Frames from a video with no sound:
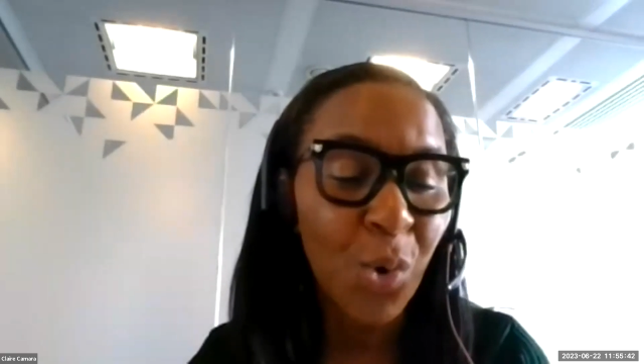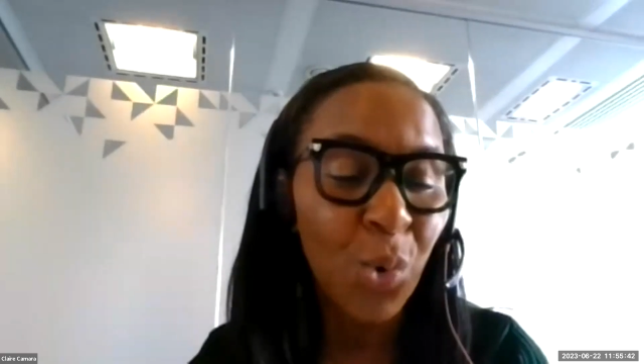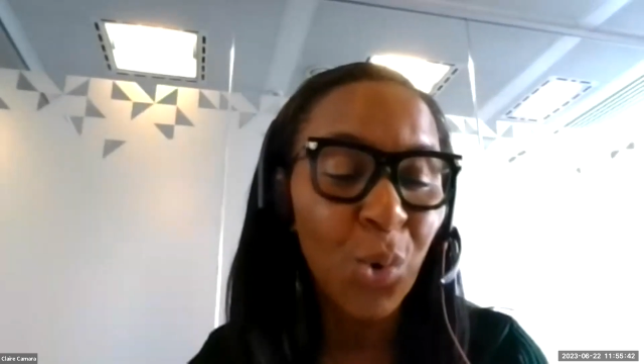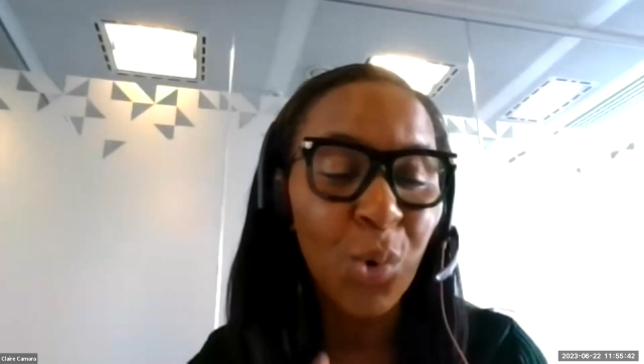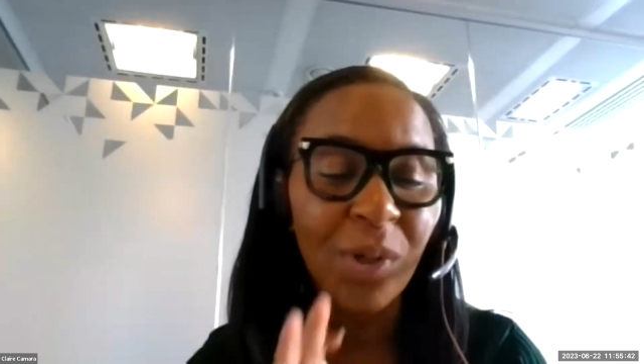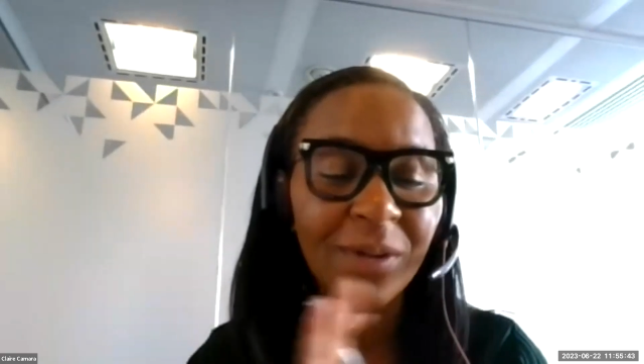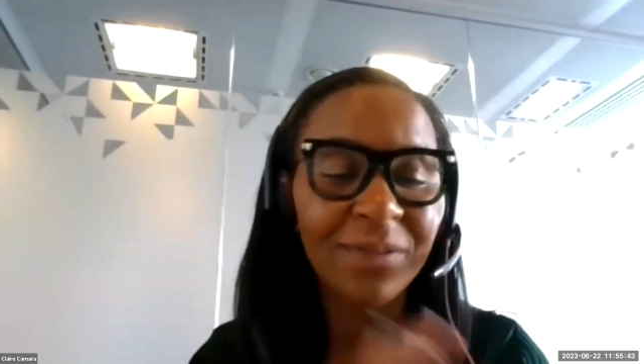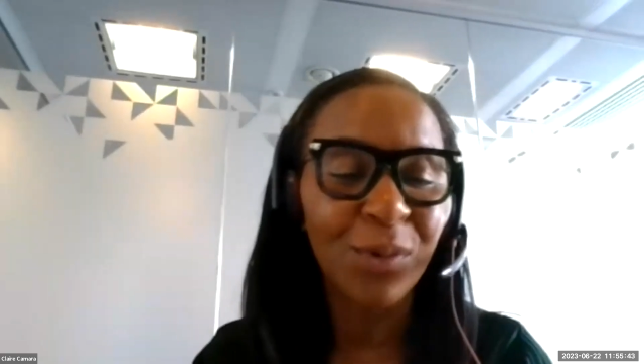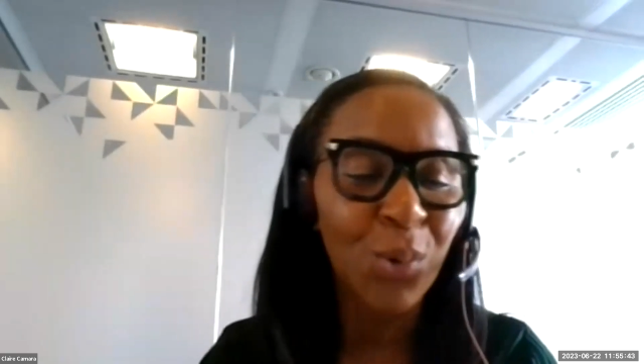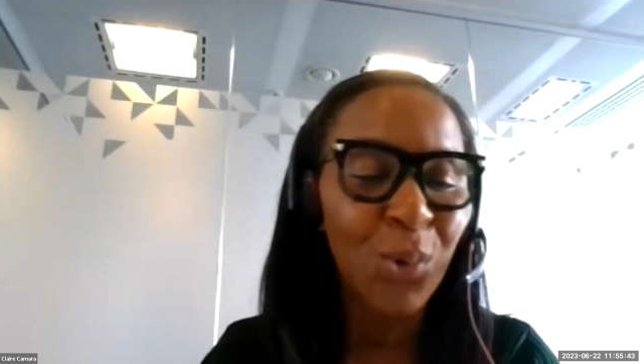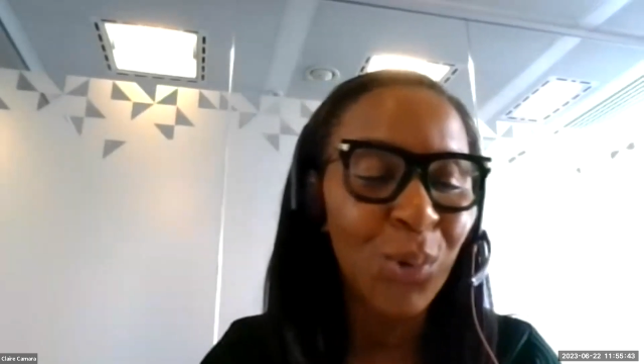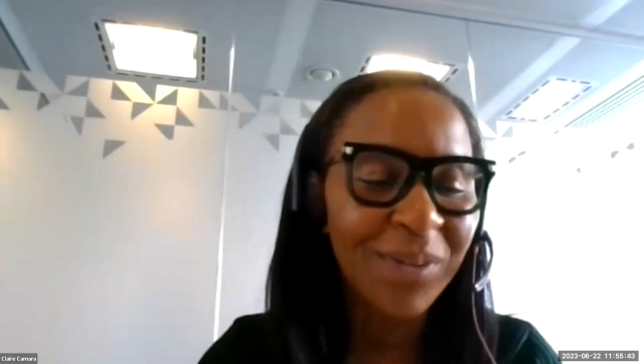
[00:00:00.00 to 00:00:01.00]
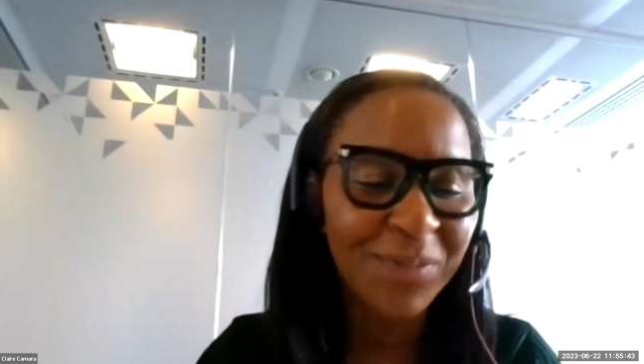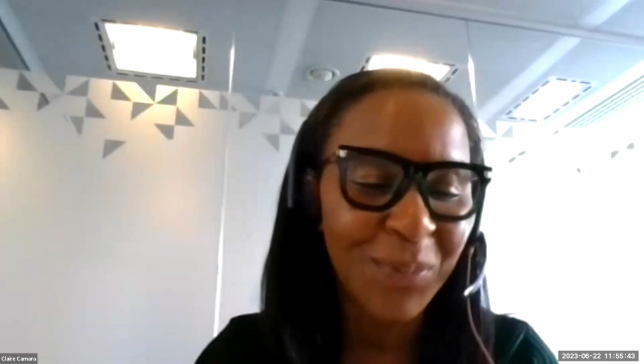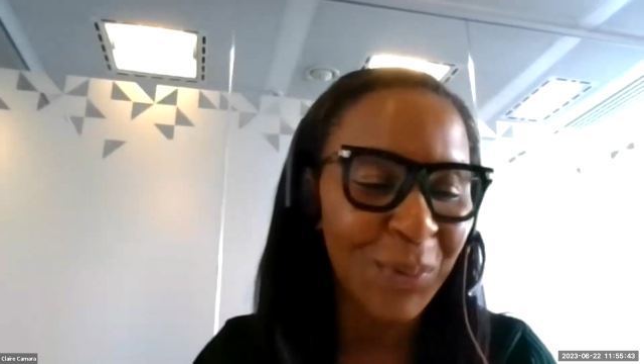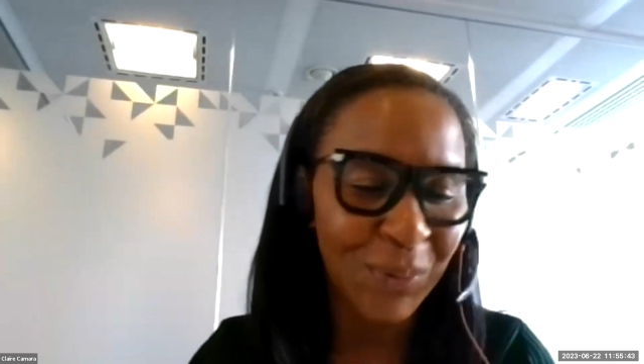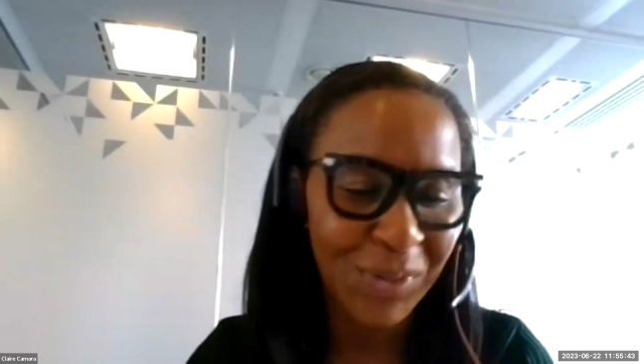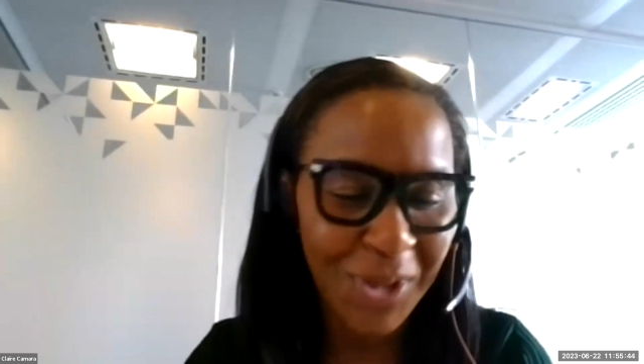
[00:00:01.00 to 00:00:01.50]
All of
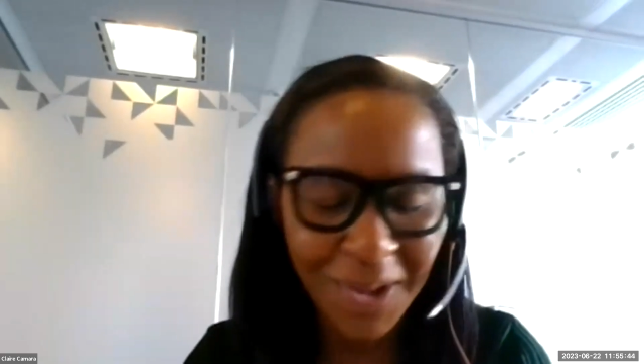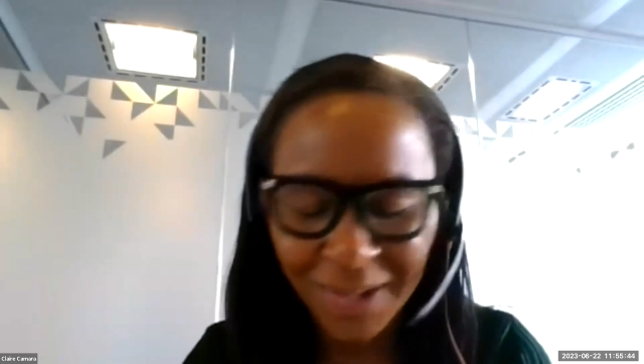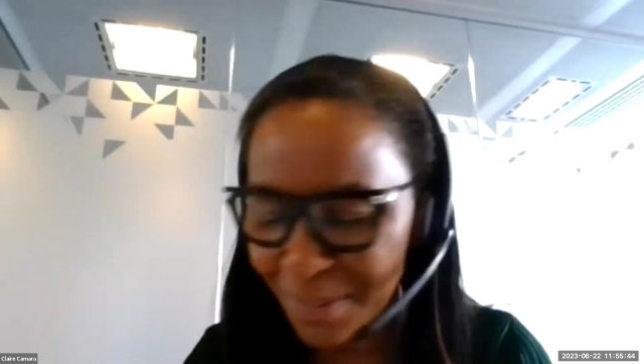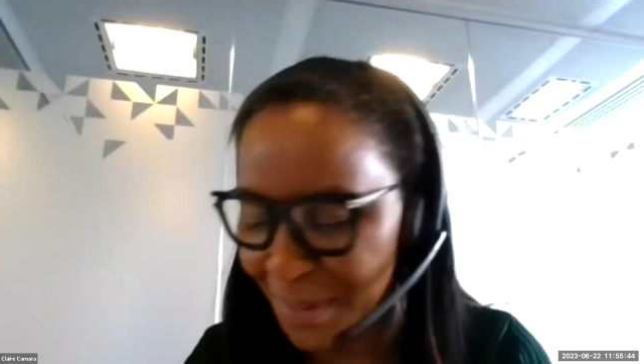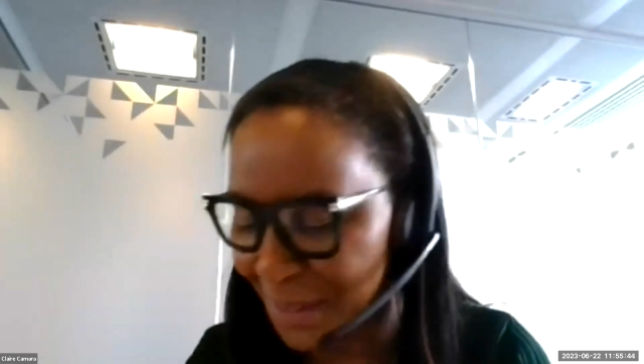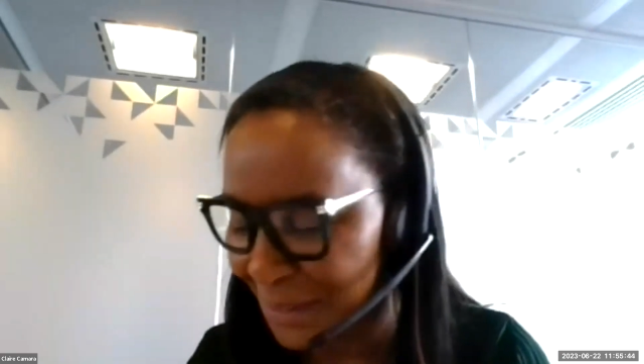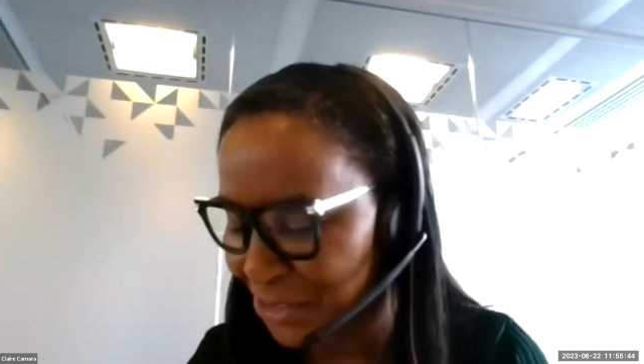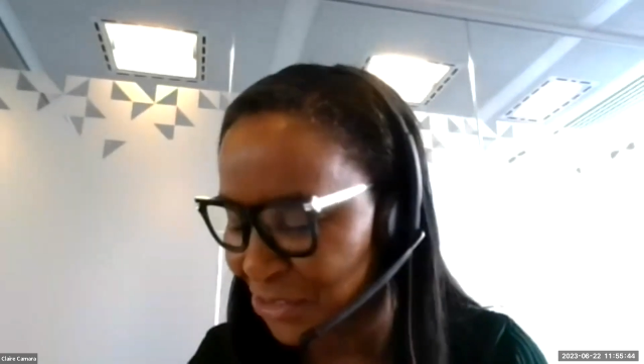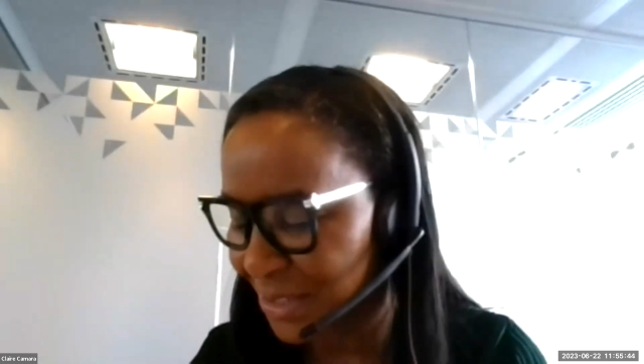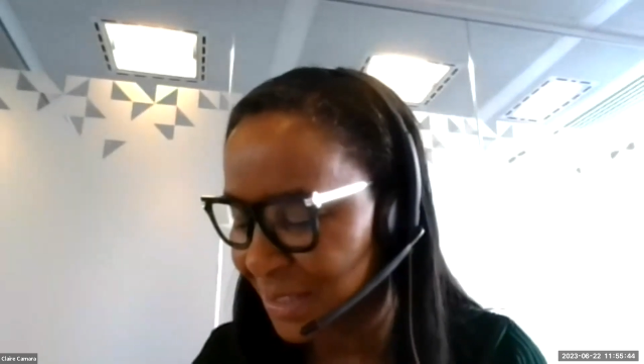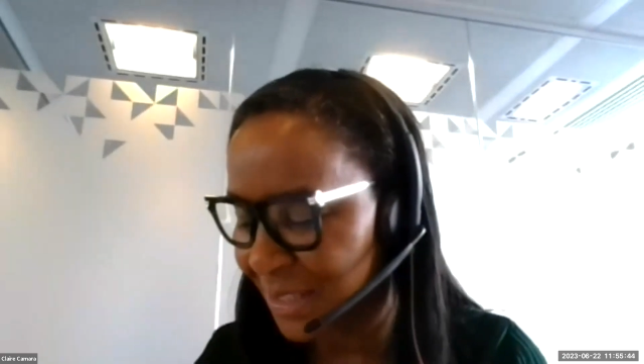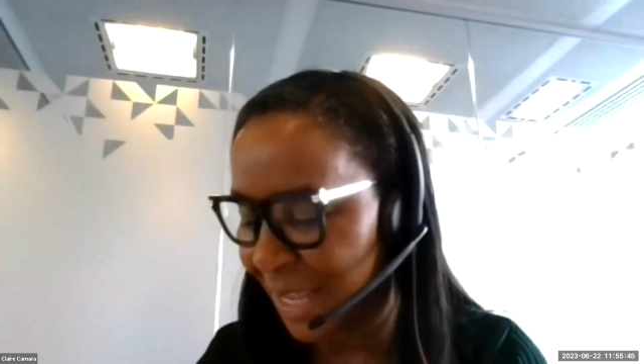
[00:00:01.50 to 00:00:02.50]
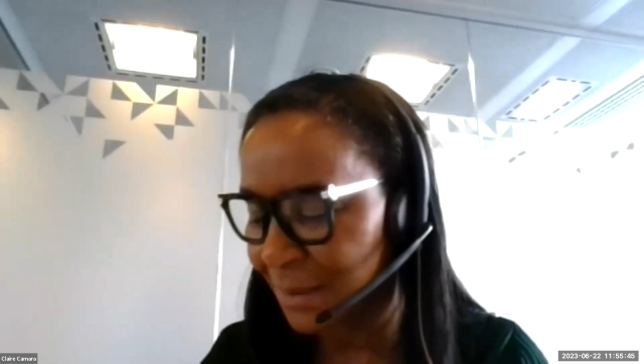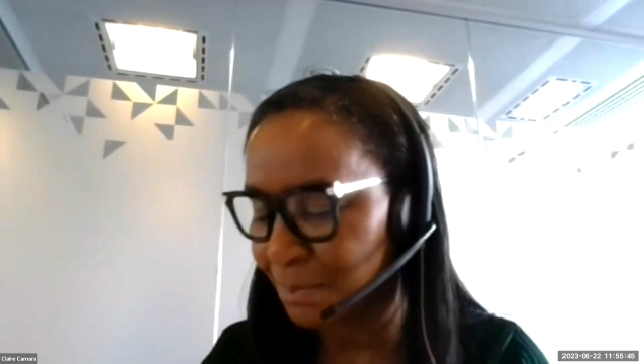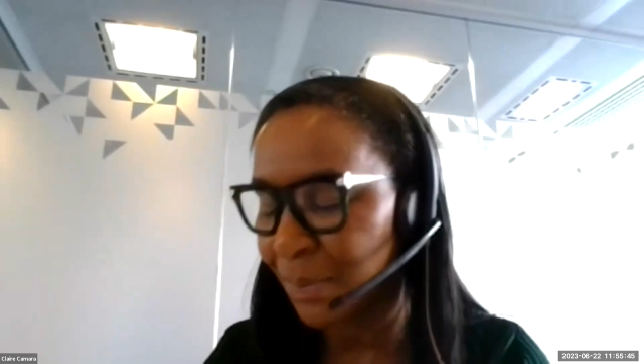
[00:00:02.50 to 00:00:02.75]
what Camille has just said,